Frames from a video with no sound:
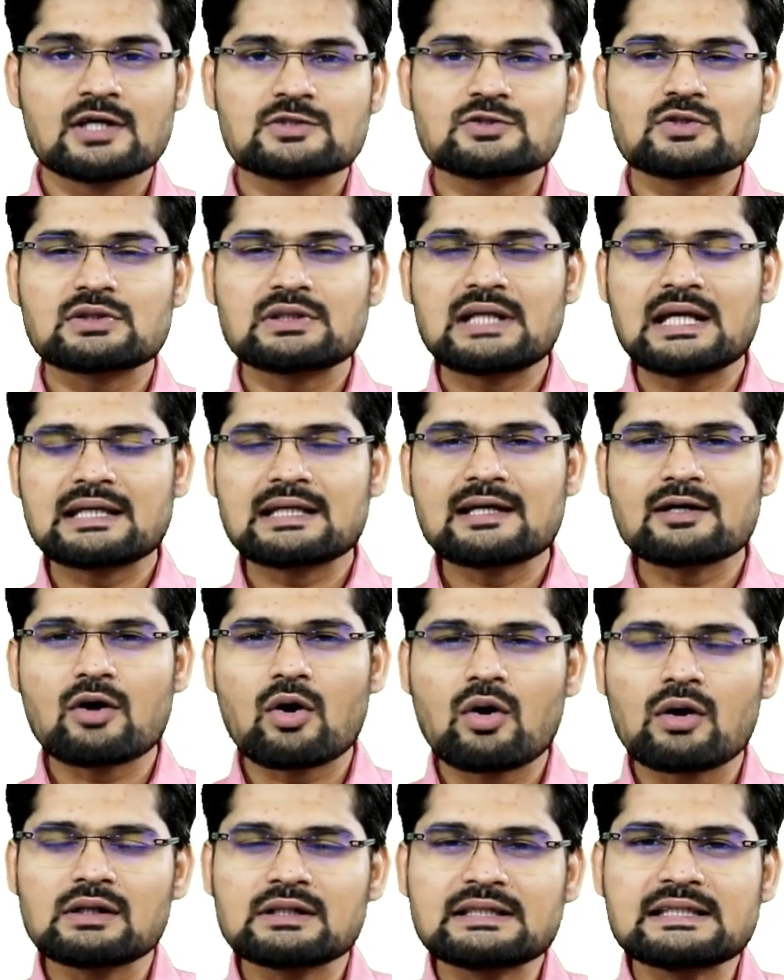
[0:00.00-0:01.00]
So taking
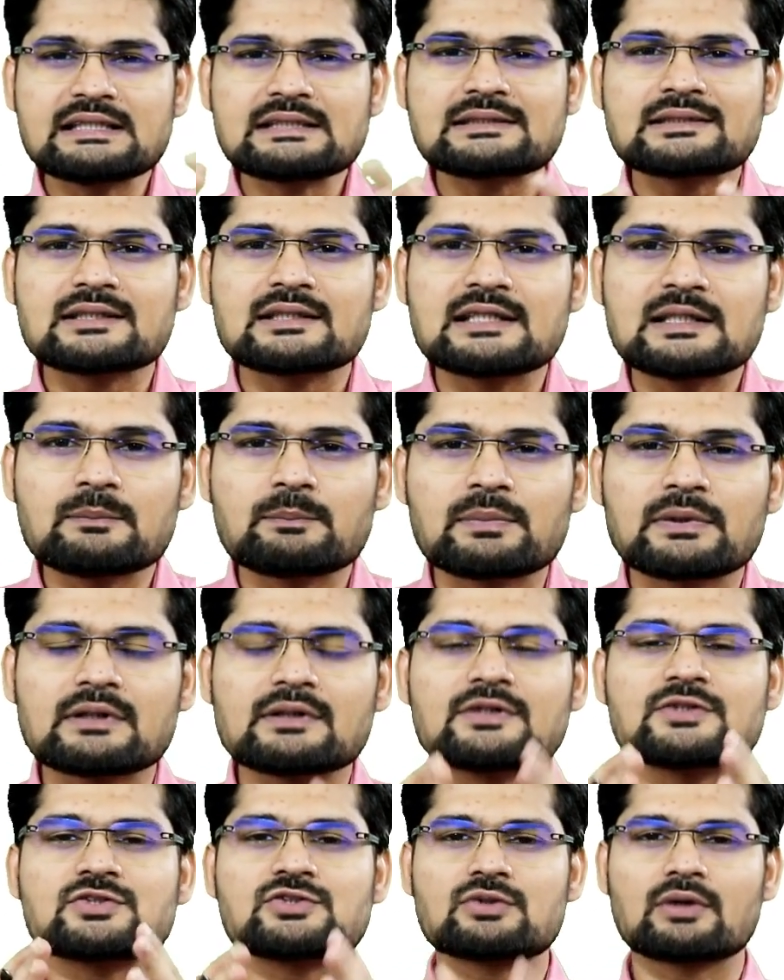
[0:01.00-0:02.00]
all these three
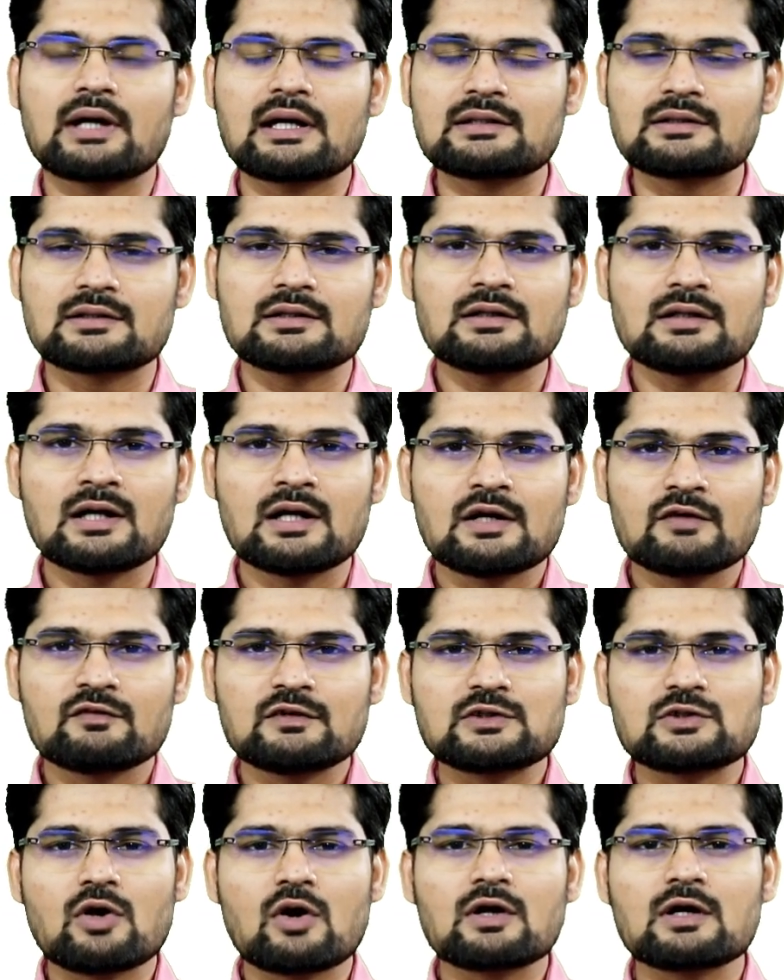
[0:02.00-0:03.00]
pillars together,
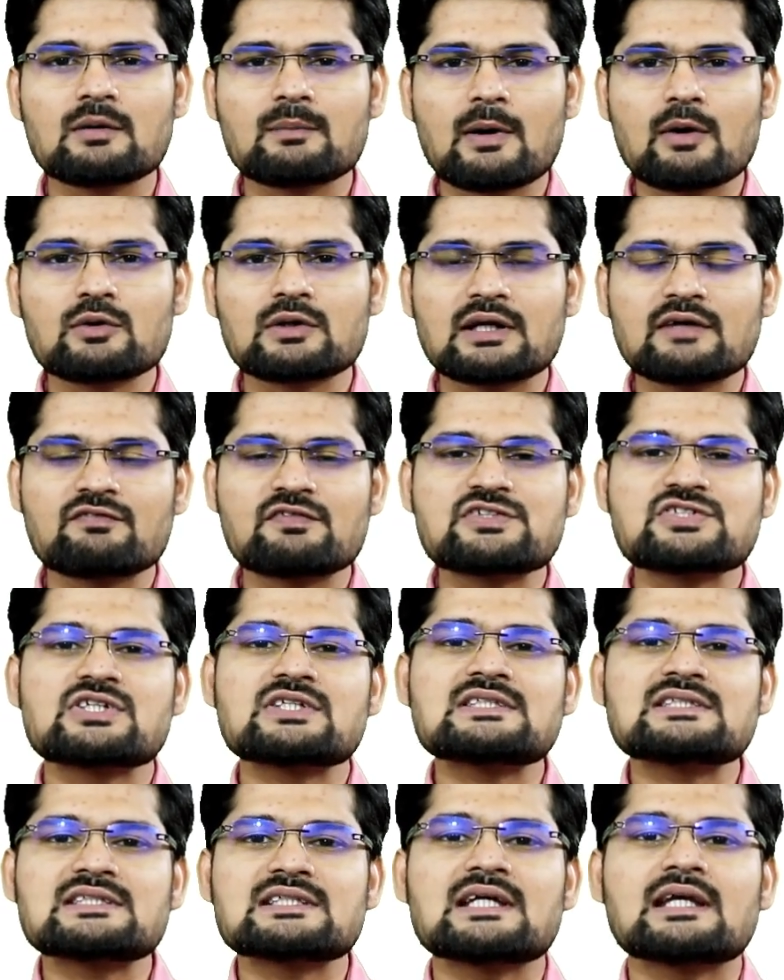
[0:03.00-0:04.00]
we talk about
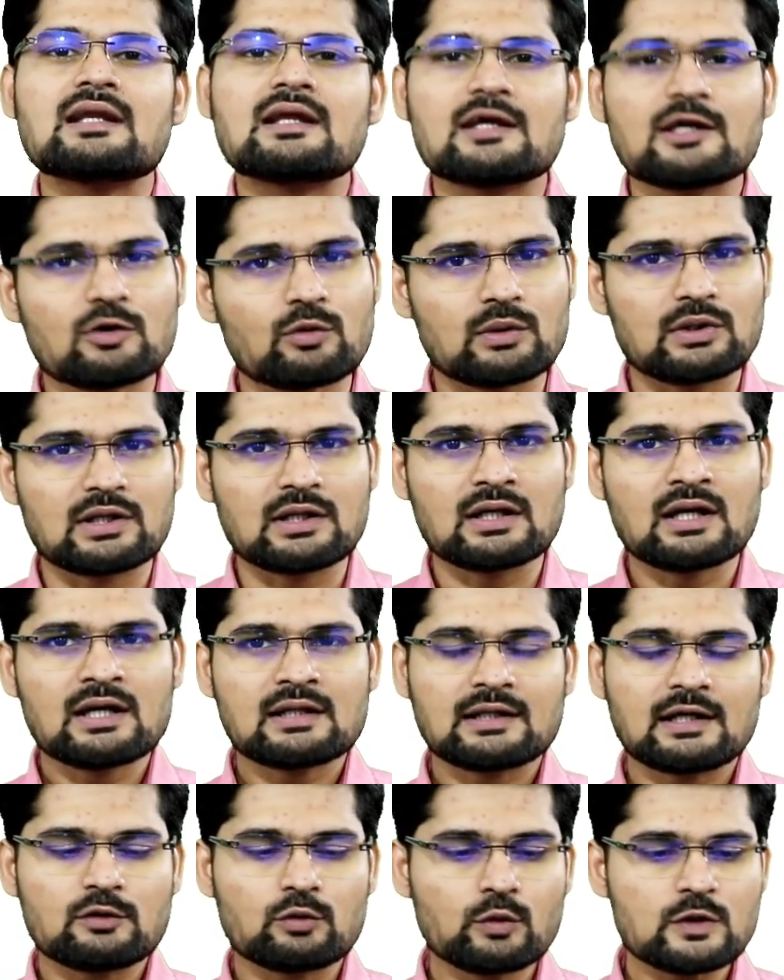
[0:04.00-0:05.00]
efficiency and equity,
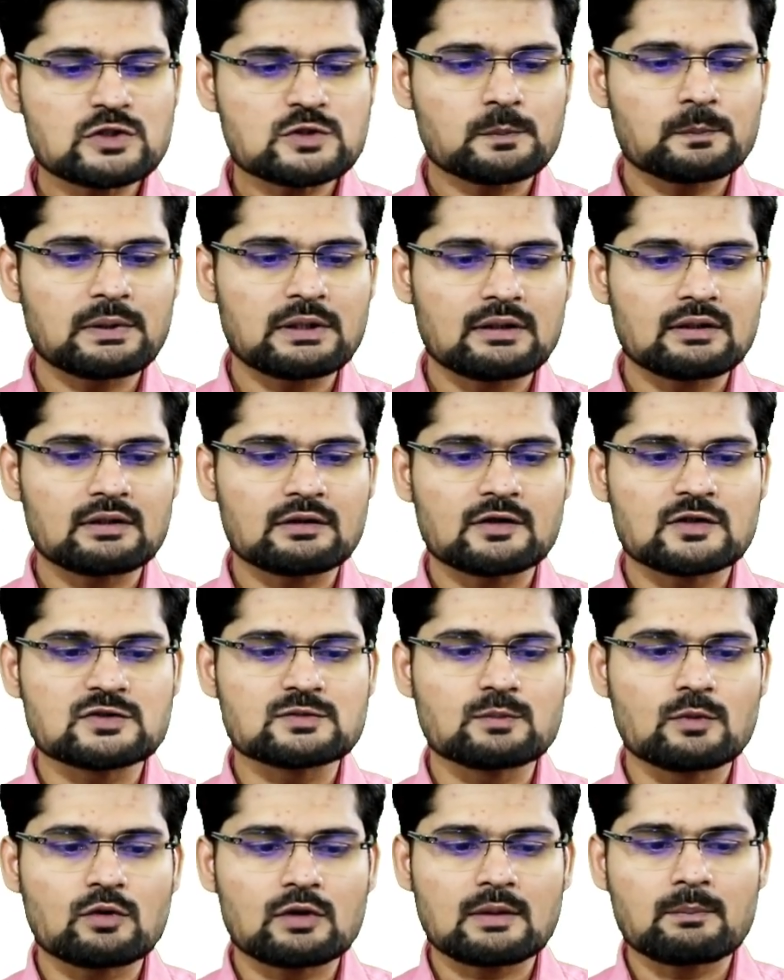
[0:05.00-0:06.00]
that which pillar is
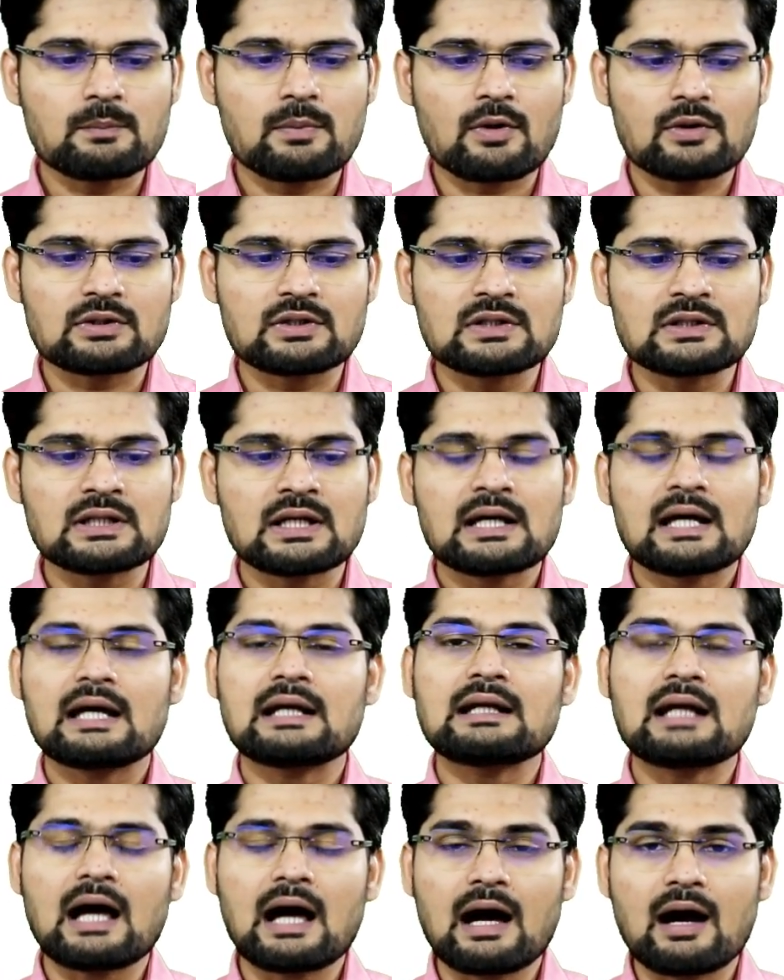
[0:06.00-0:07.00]
more important
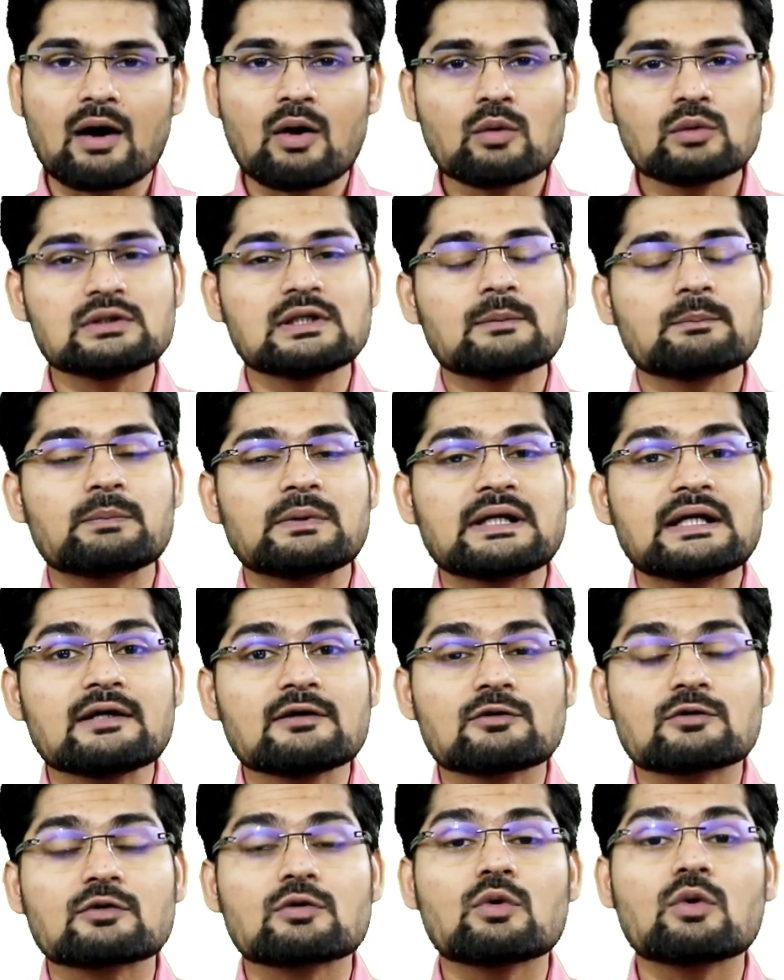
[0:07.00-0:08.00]
and how they play
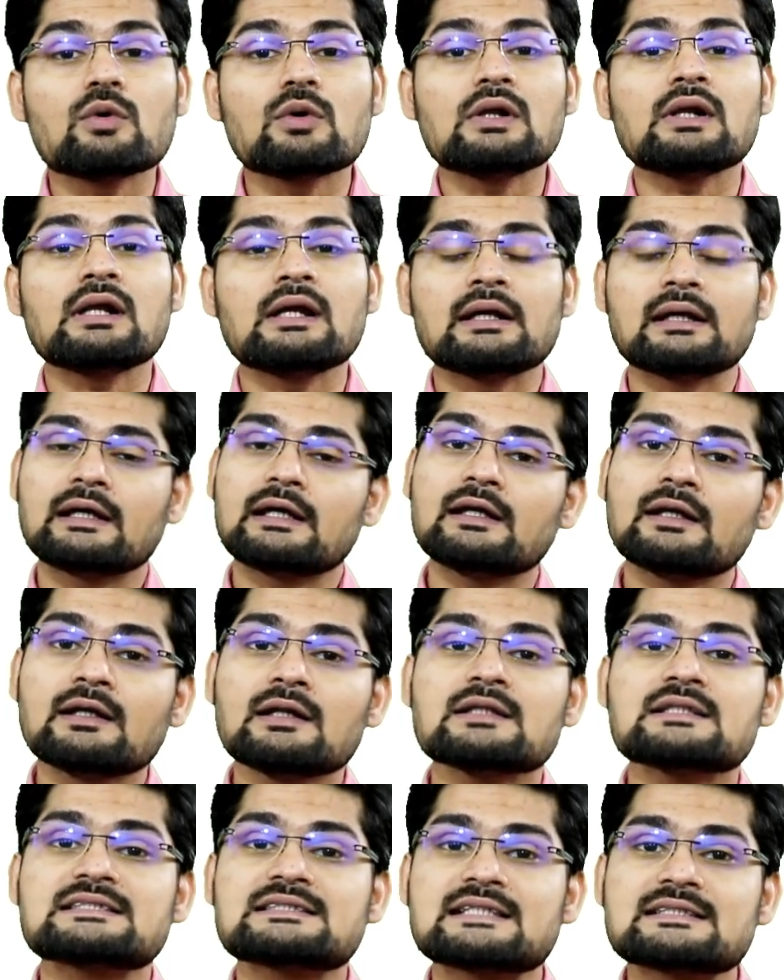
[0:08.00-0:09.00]
role
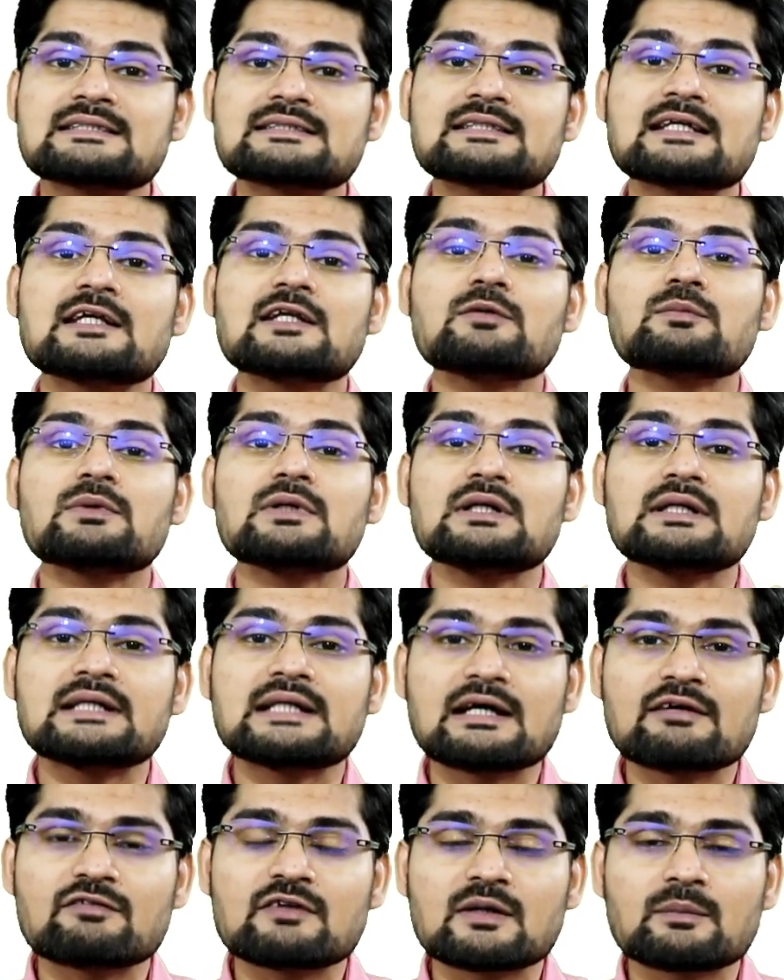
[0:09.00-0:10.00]
in sustainable
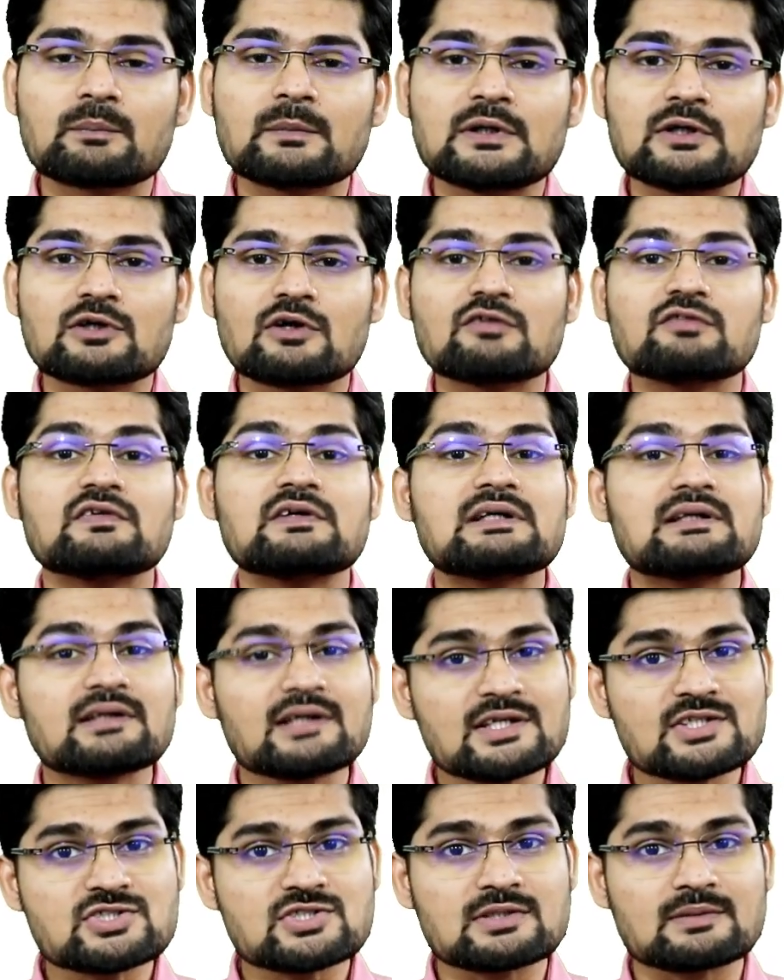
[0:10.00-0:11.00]
development of a
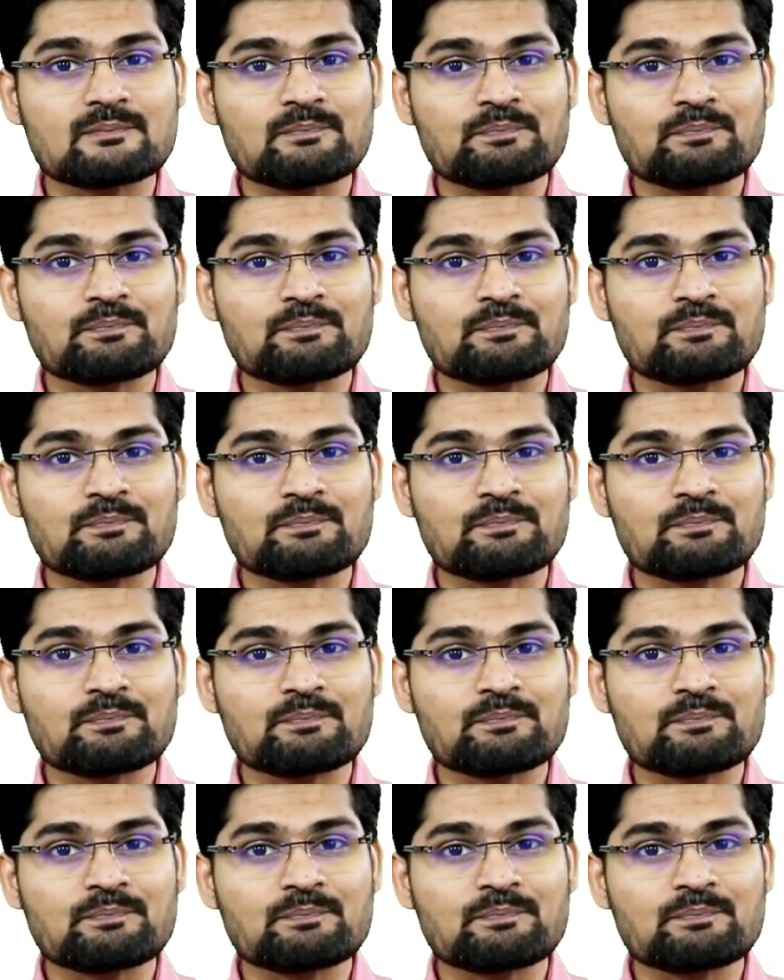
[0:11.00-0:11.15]
region.